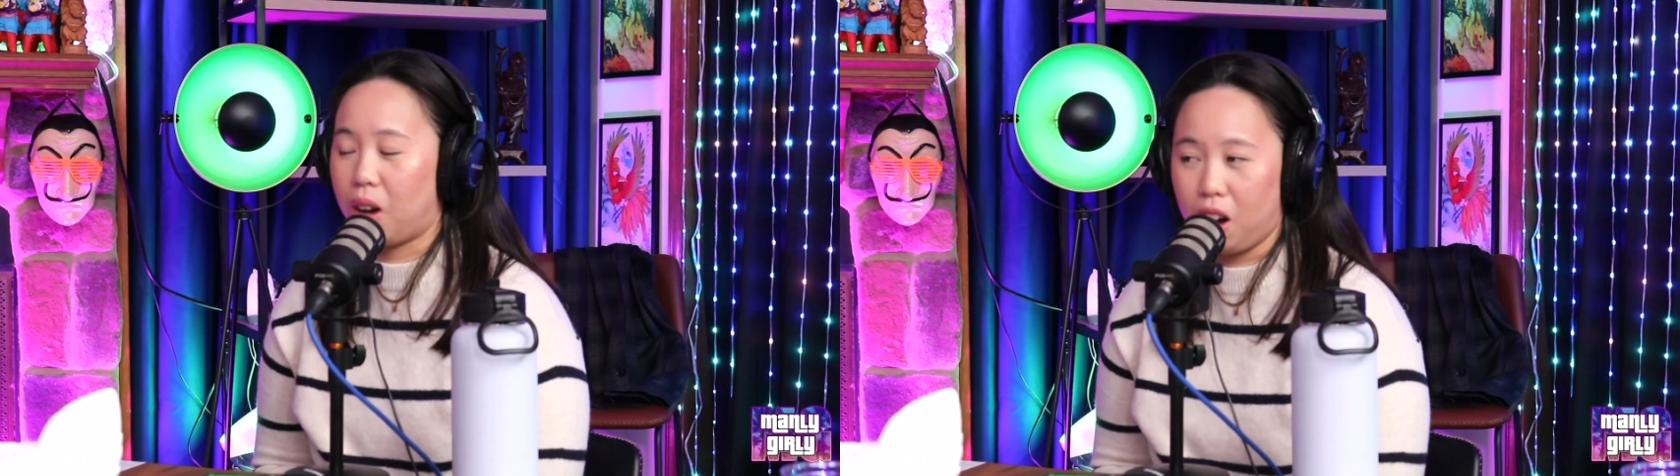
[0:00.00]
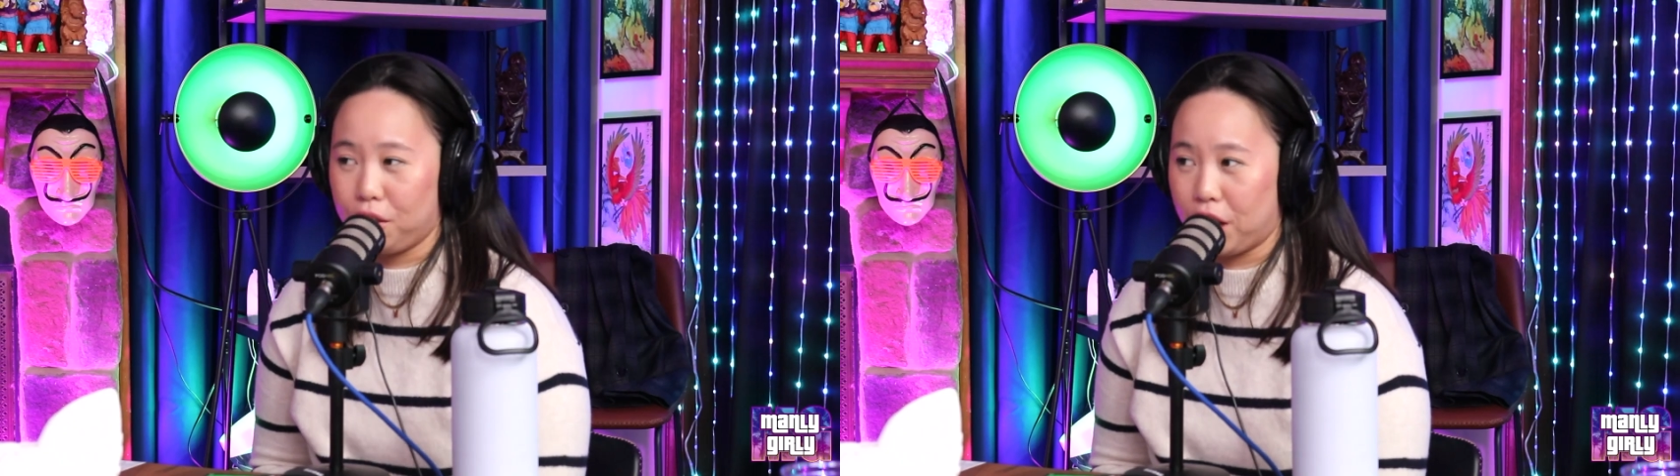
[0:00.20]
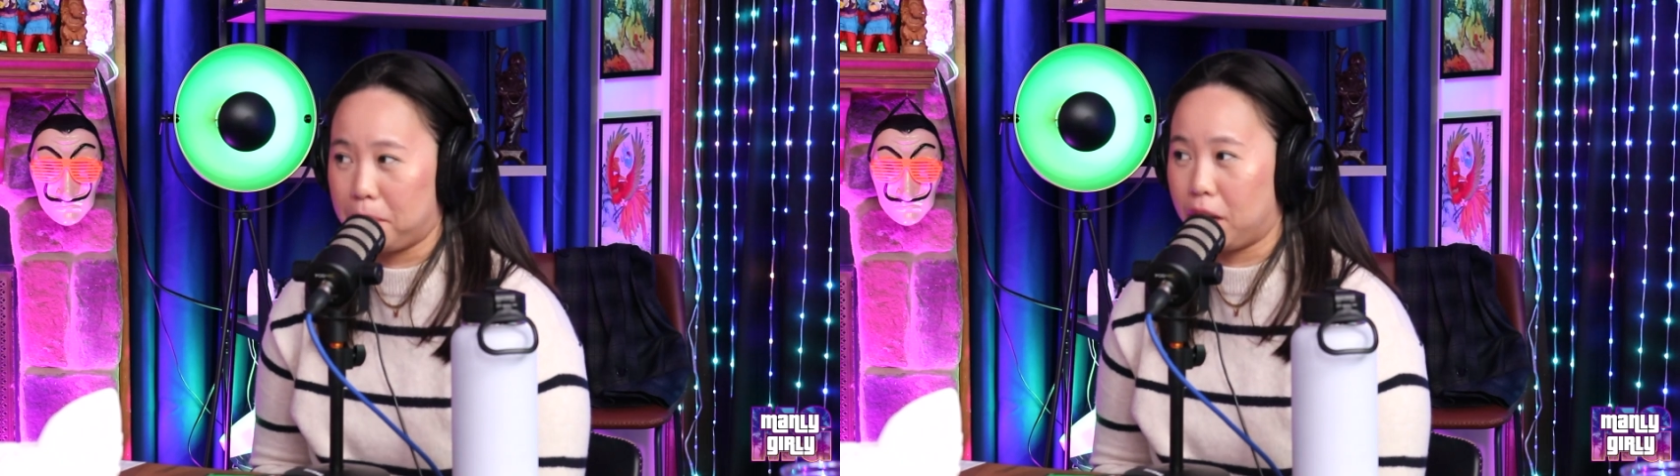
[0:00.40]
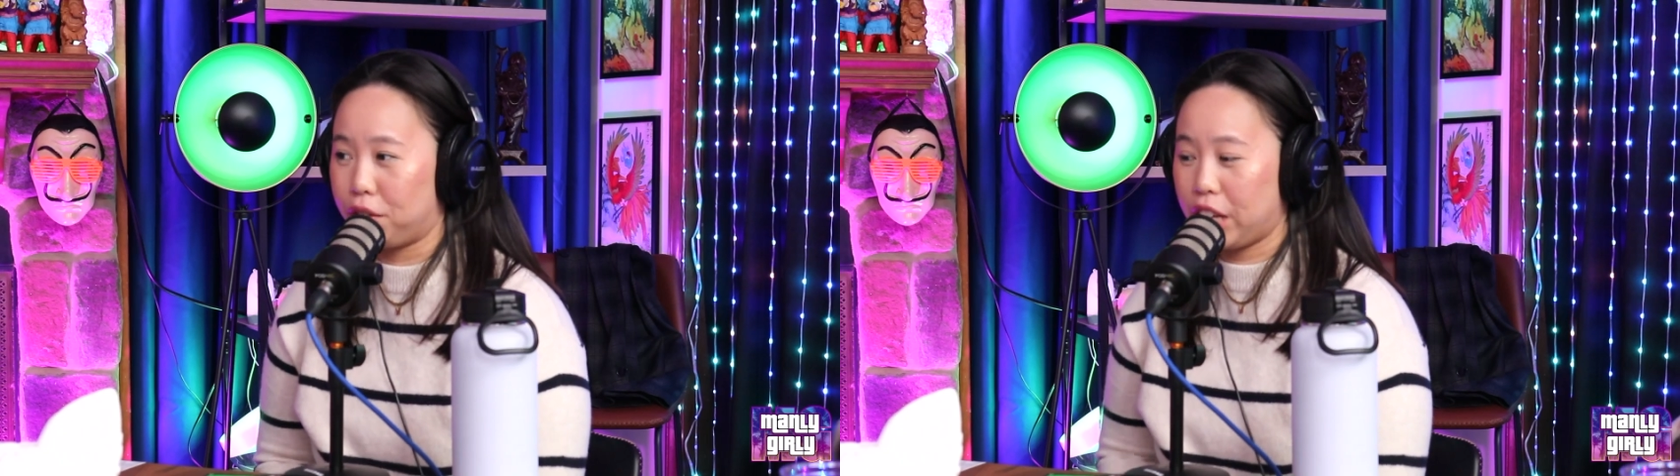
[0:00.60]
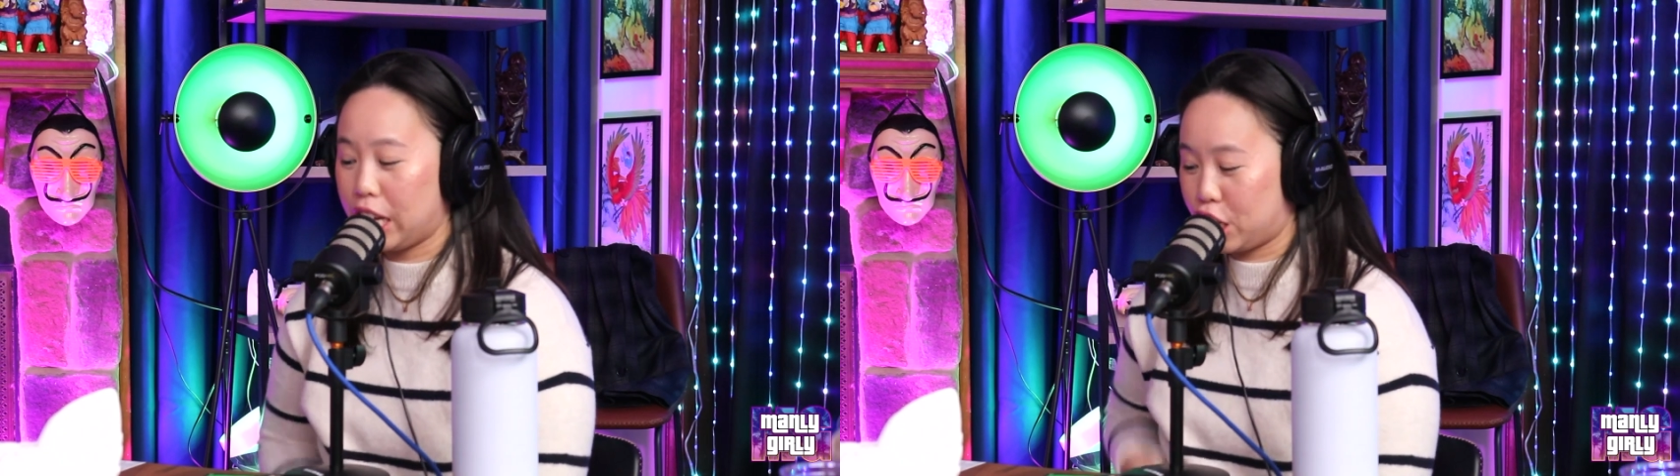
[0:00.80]
All of the
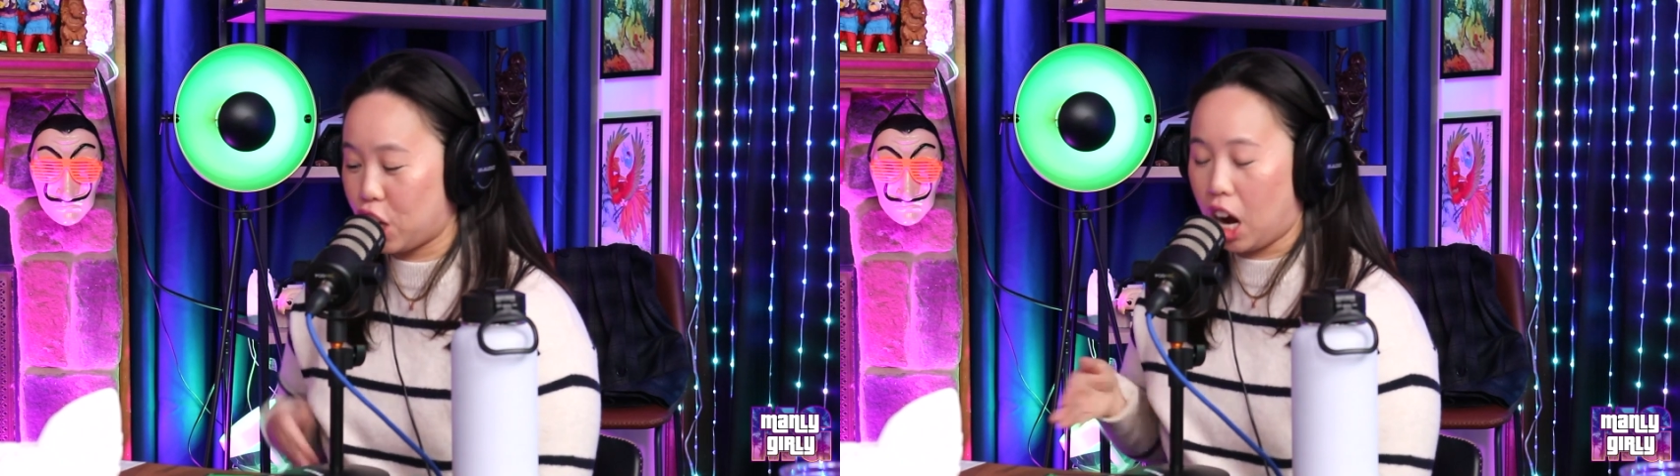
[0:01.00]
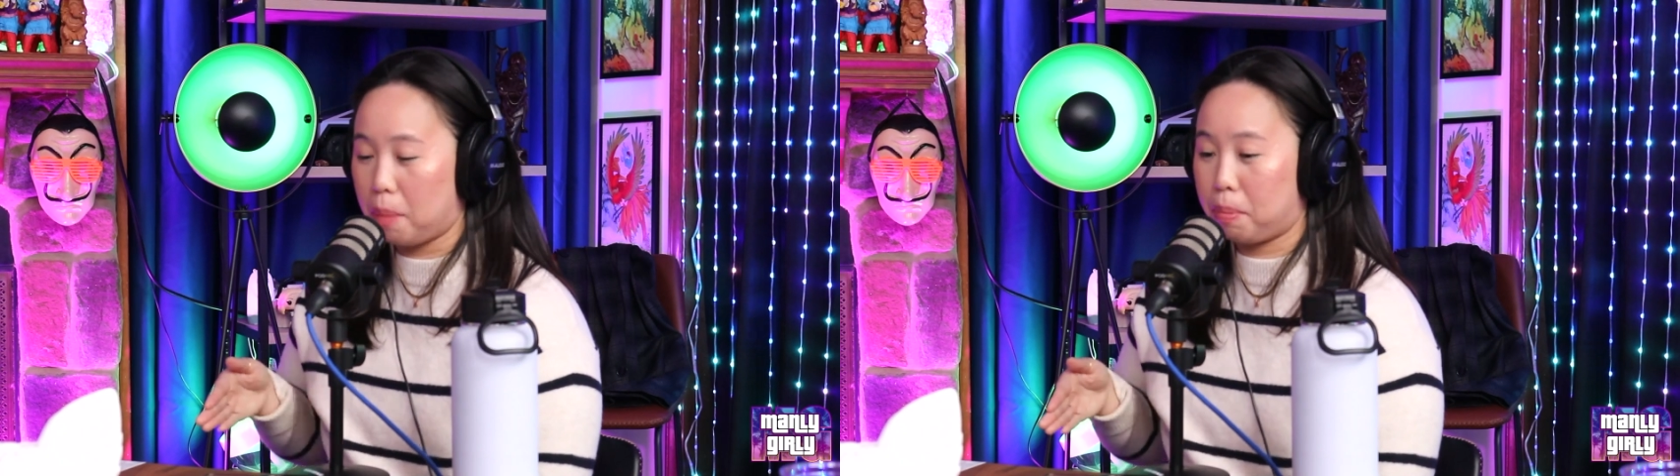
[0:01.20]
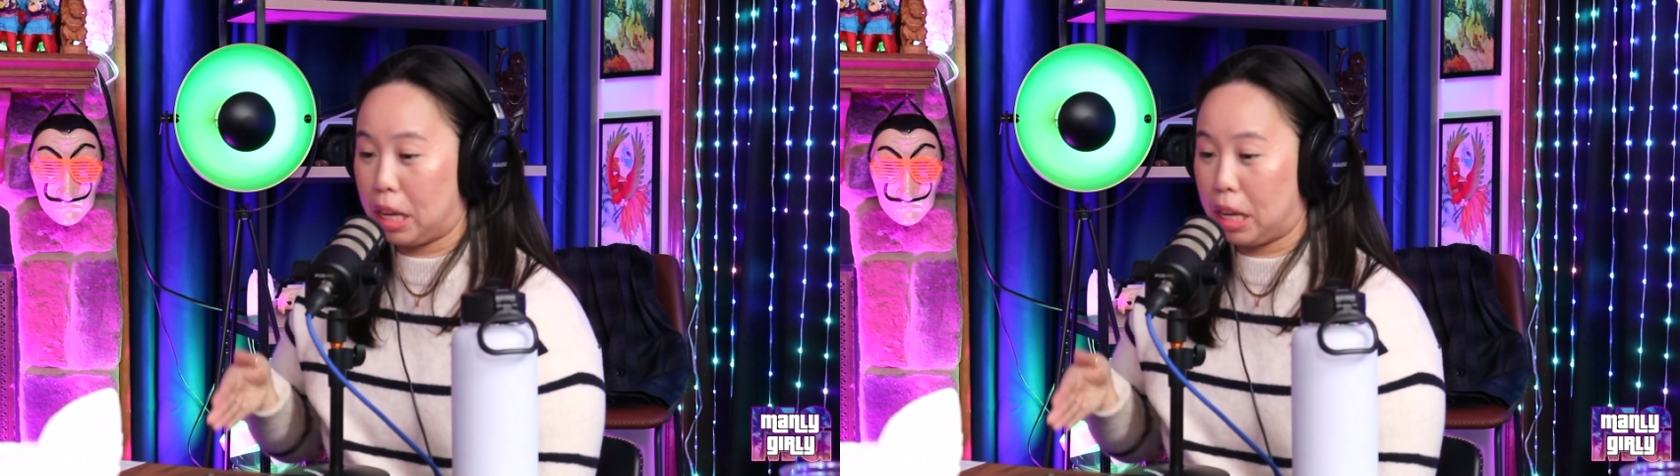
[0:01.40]
above. They stop,